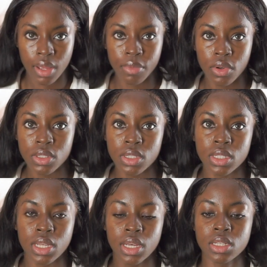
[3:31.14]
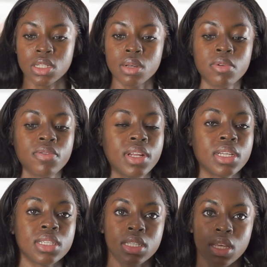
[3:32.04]
I'm going to take some of
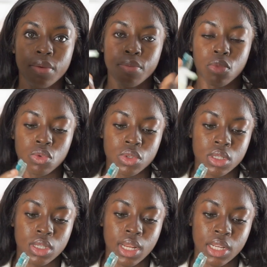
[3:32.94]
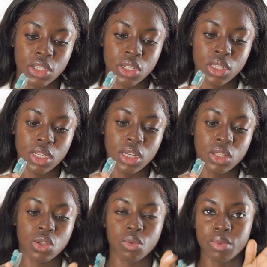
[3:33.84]
that same mousse, like just a
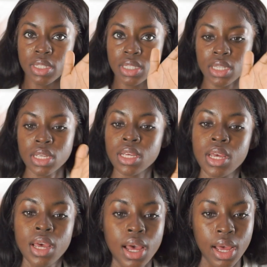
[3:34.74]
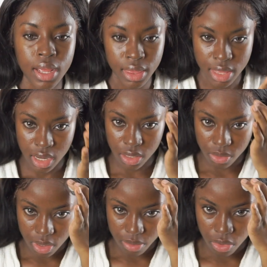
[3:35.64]
little bit, and that is
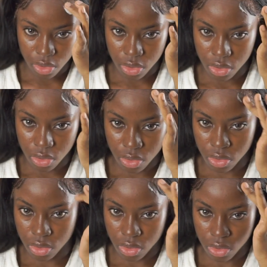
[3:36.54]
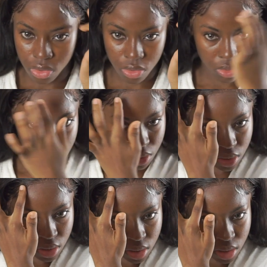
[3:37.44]
what I'm going to use to
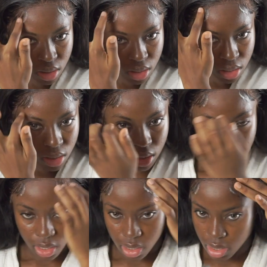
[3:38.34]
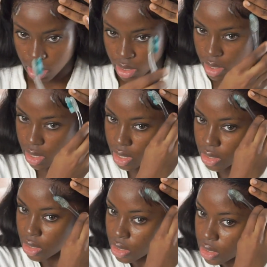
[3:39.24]
like lay the
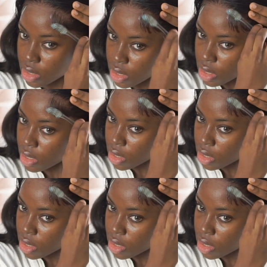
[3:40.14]
edges.